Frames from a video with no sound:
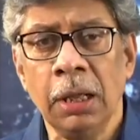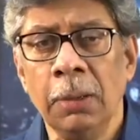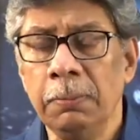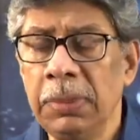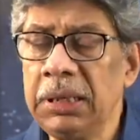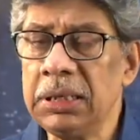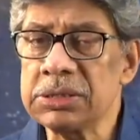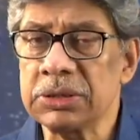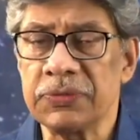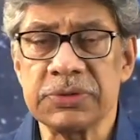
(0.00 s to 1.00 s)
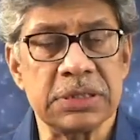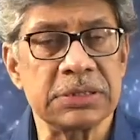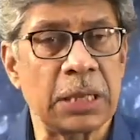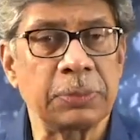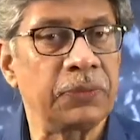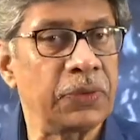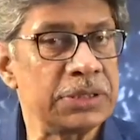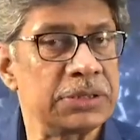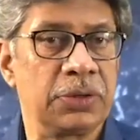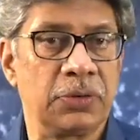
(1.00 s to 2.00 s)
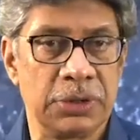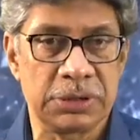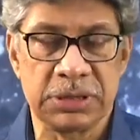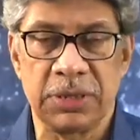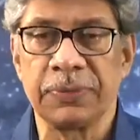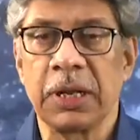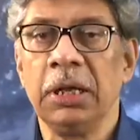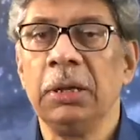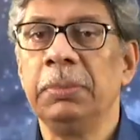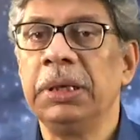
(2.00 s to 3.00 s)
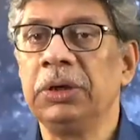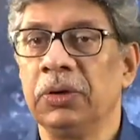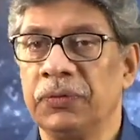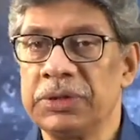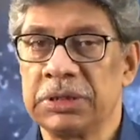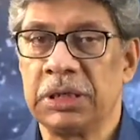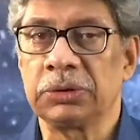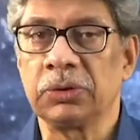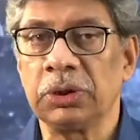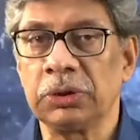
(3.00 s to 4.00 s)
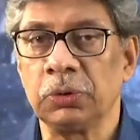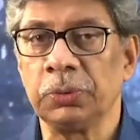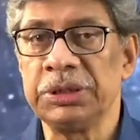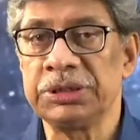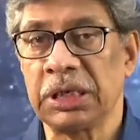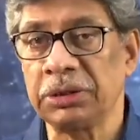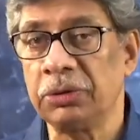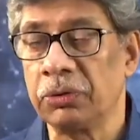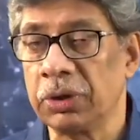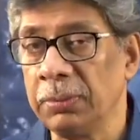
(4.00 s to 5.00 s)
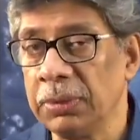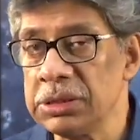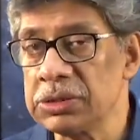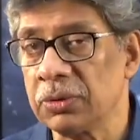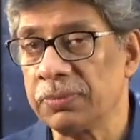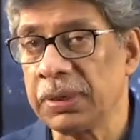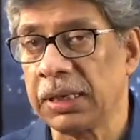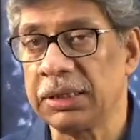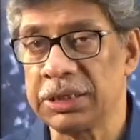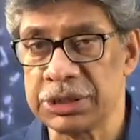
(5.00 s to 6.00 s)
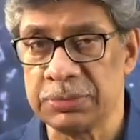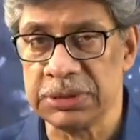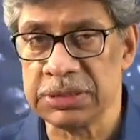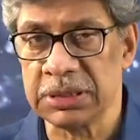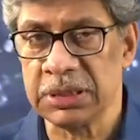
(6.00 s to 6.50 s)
millions of such type of asteroids, many of which are thought to be shattered remnants of planetesimals,